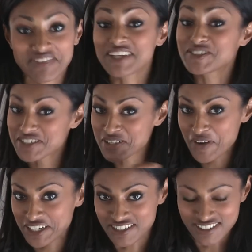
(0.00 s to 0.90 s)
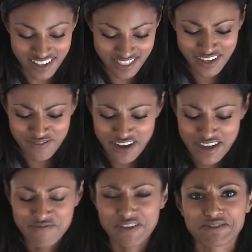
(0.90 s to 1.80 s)
Interesting question, because I think if I
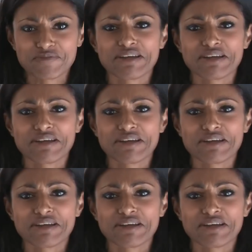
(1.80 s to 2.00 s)
had 50